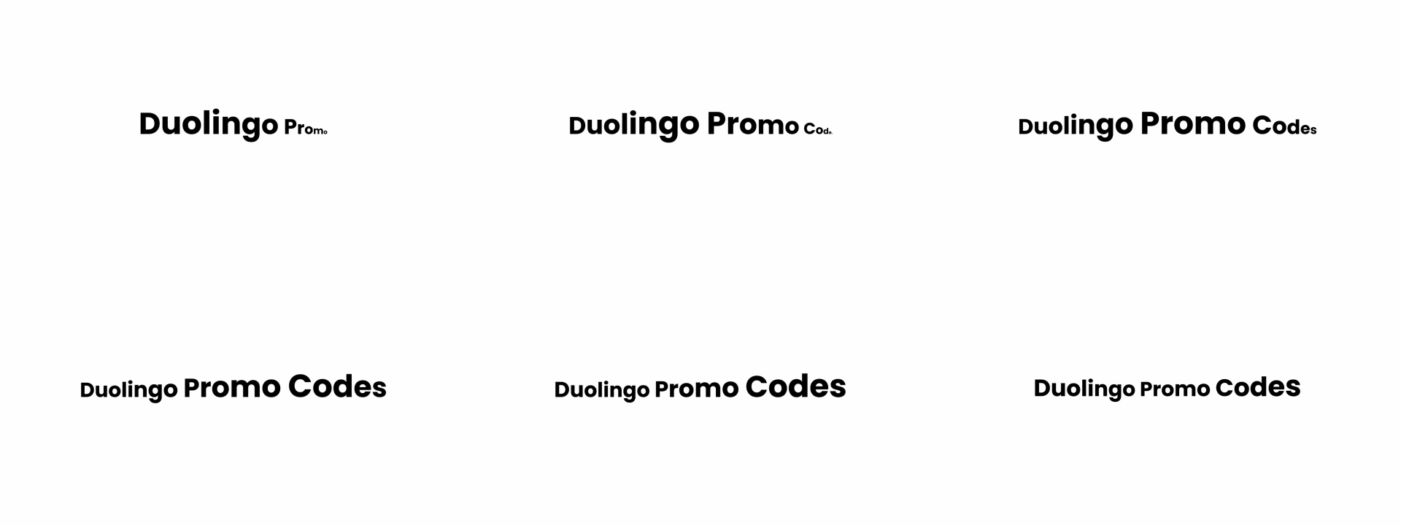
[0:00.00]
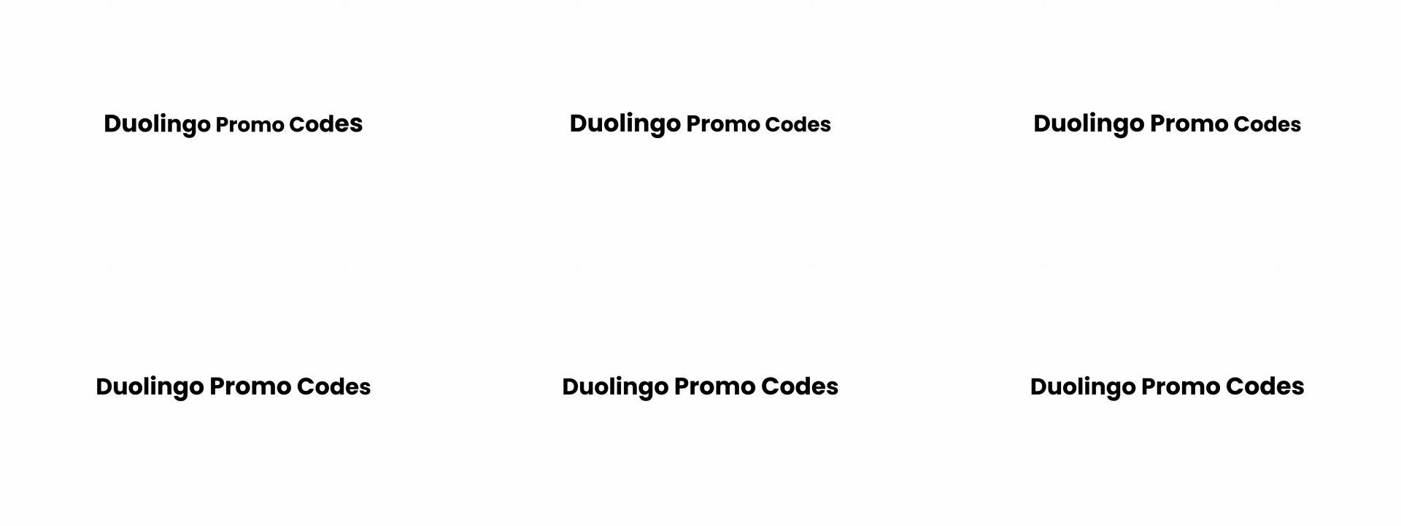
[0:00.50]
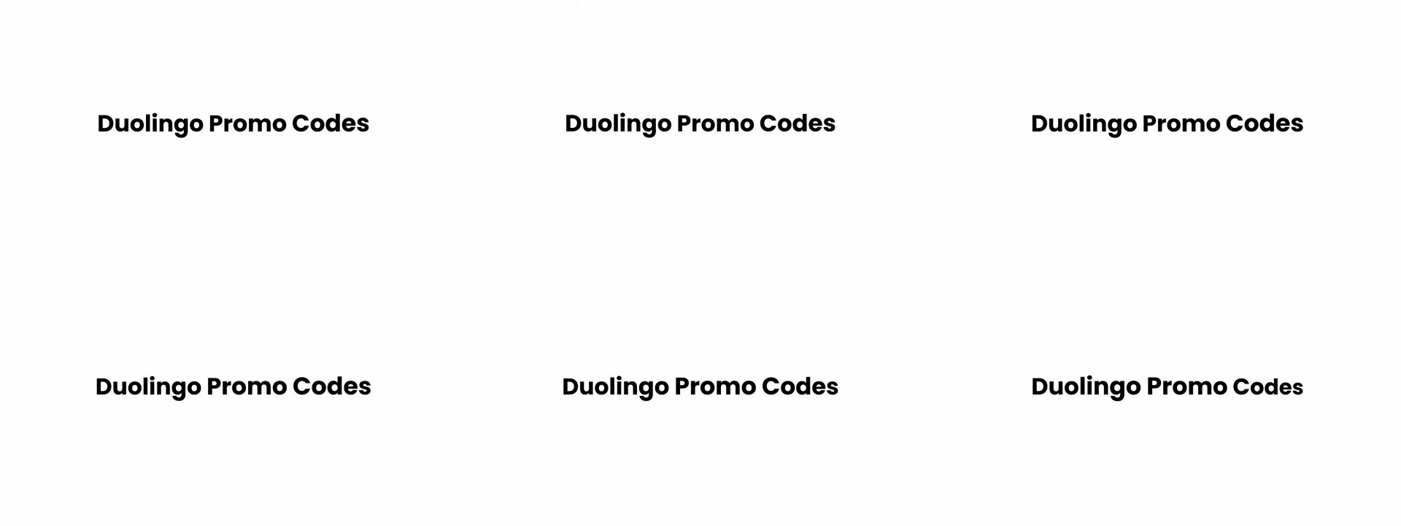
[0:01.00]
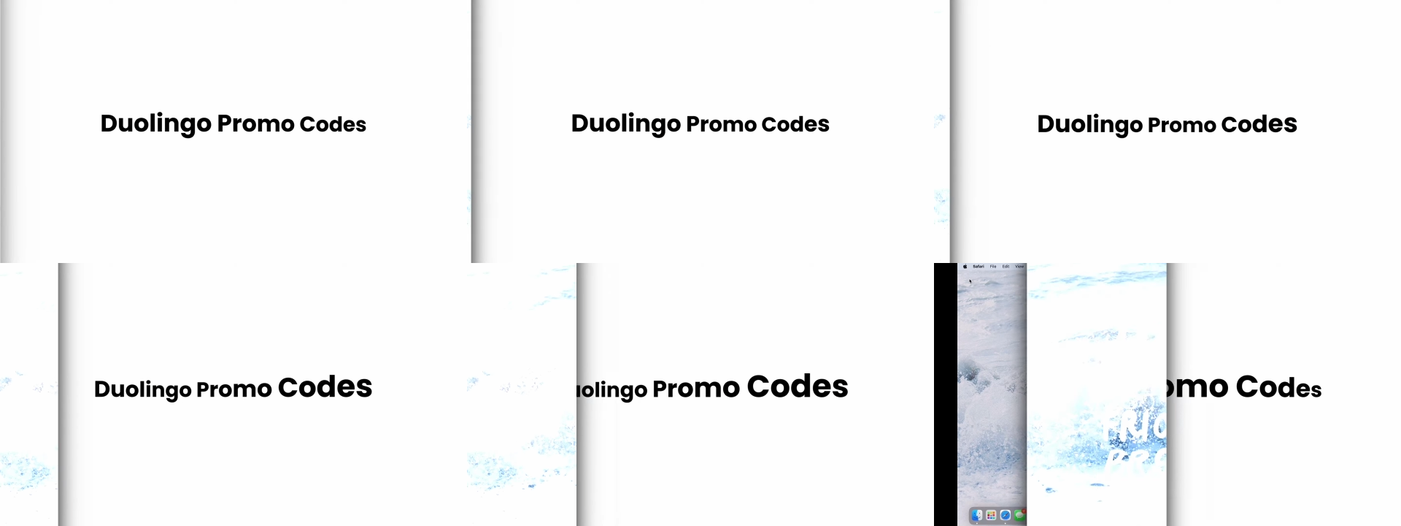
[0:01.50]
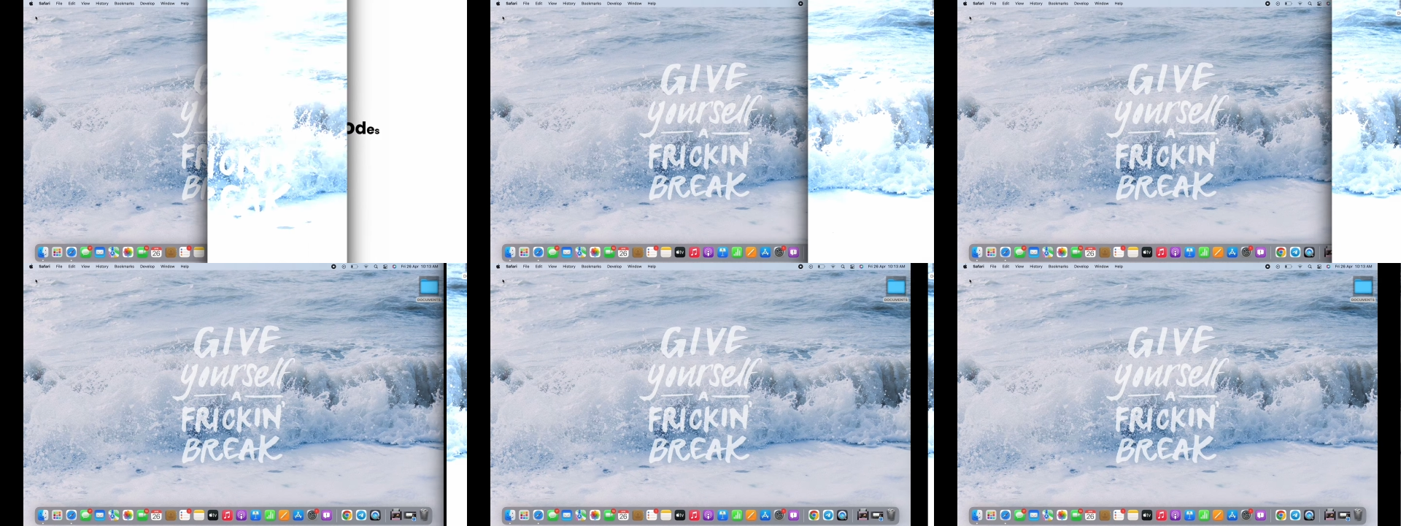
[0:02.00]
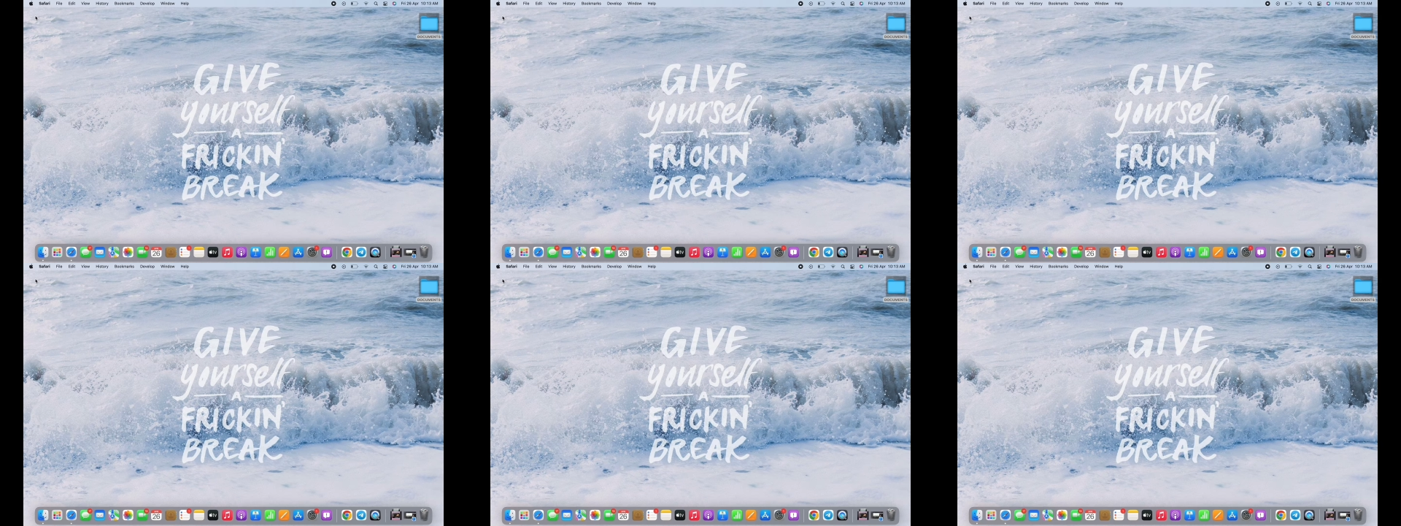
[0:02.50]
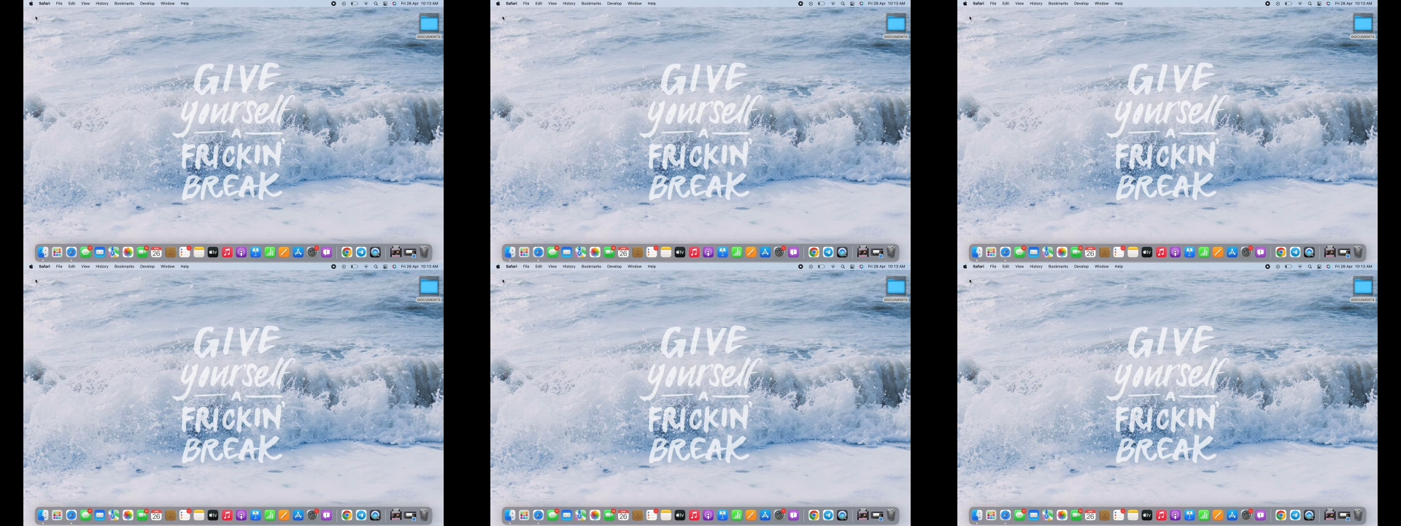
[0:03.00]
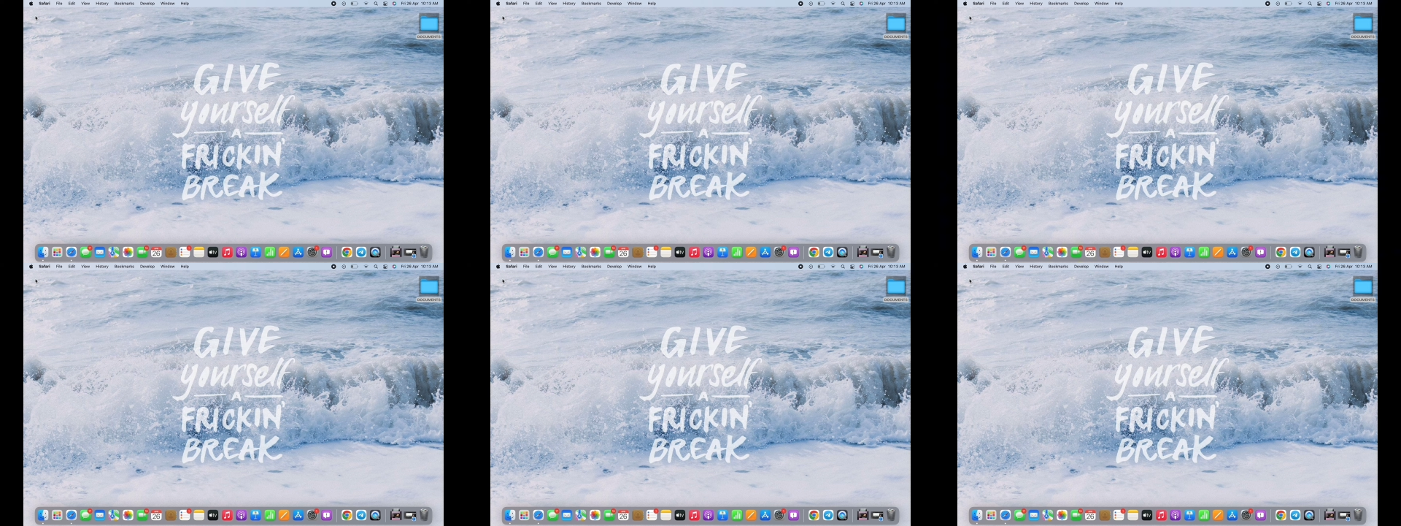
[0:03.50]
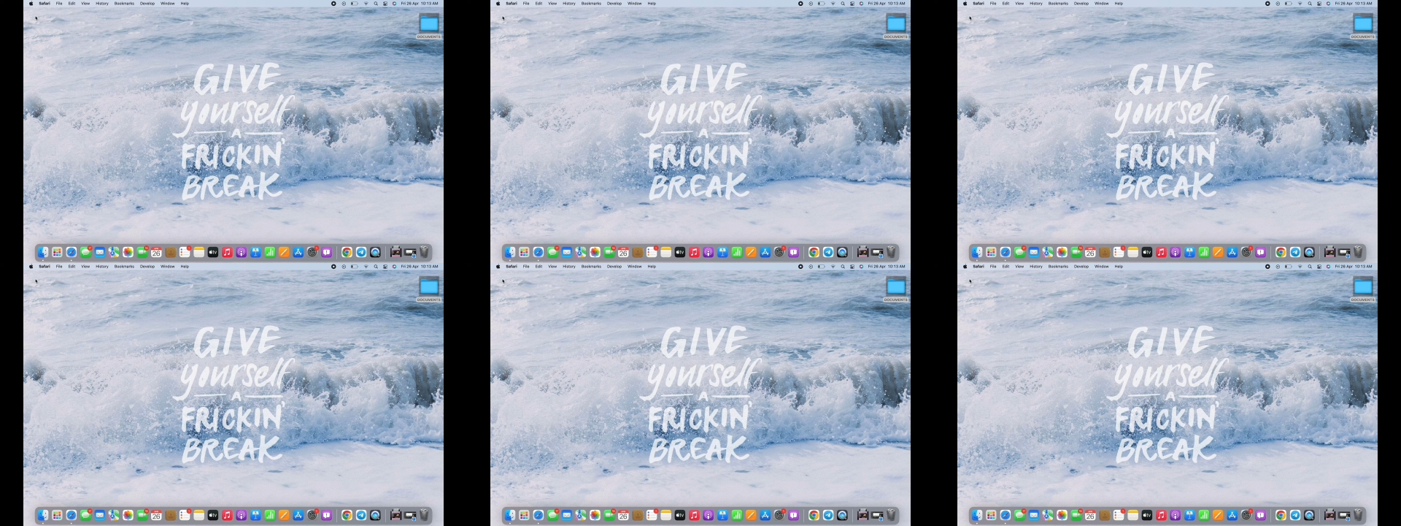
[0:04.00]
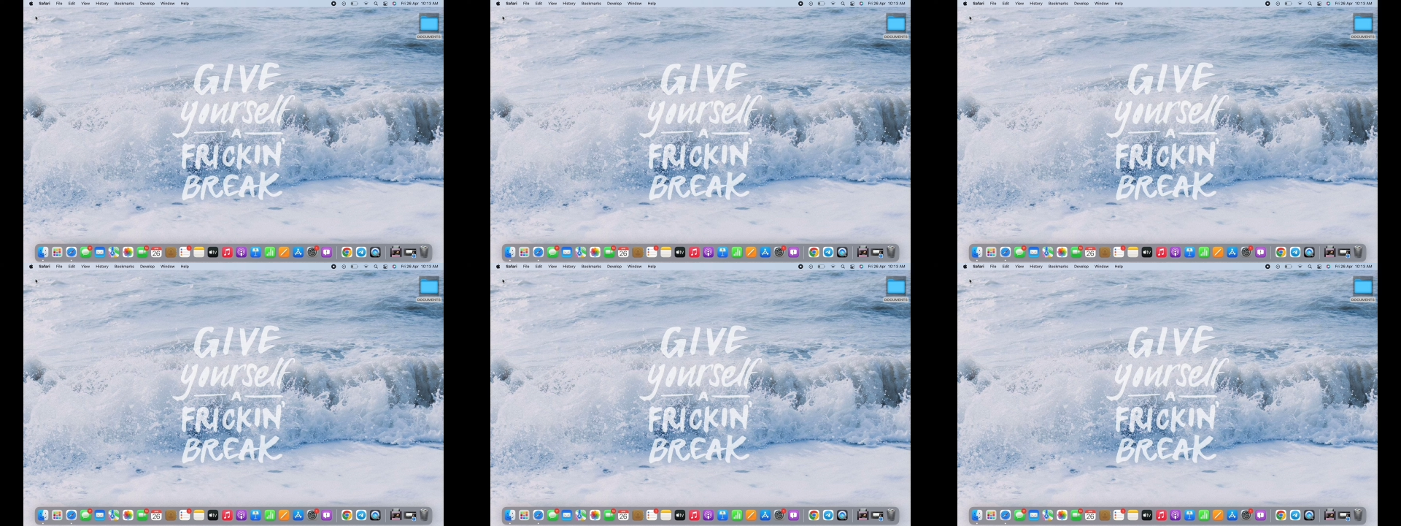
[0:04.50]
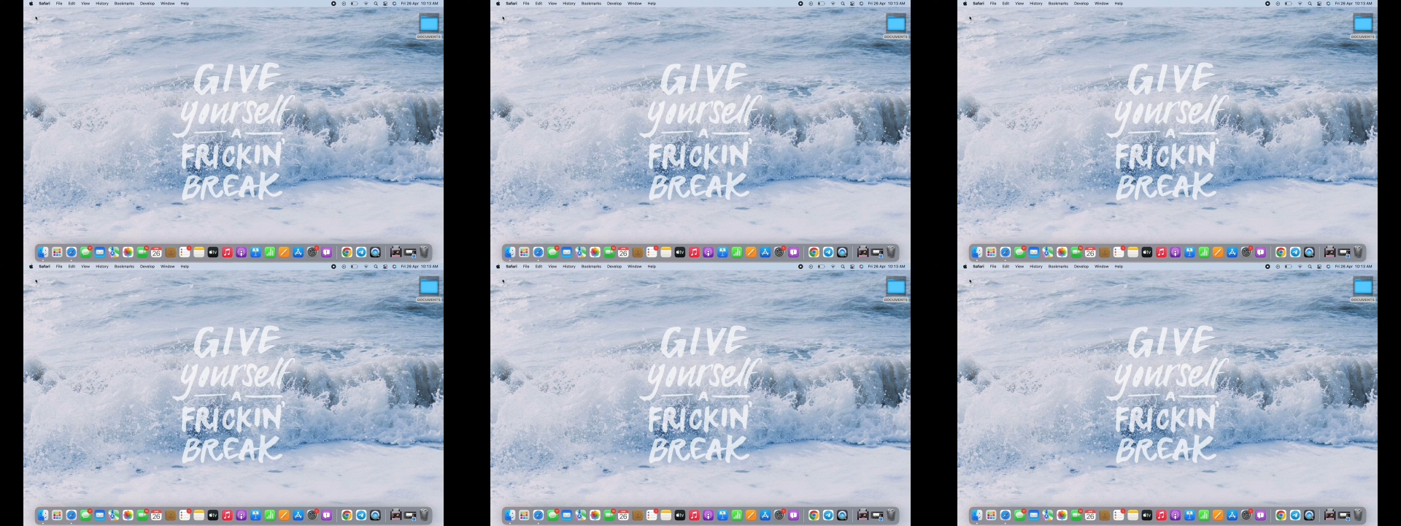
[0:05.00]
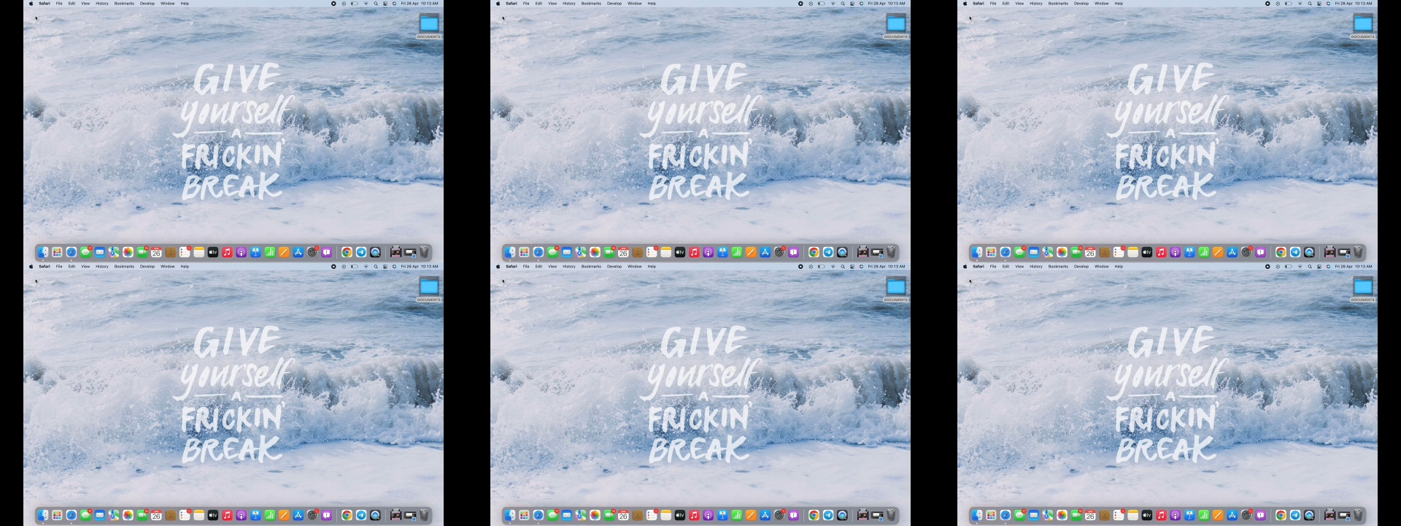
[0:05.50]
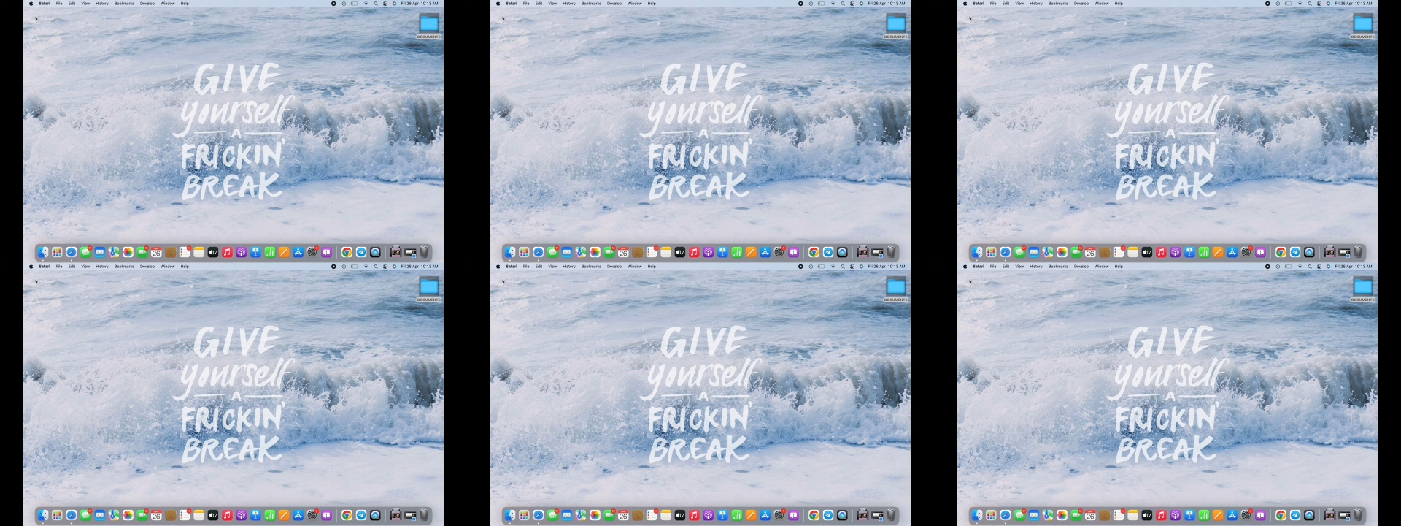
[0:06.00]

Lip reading: No face is visible, so there are no lips to read.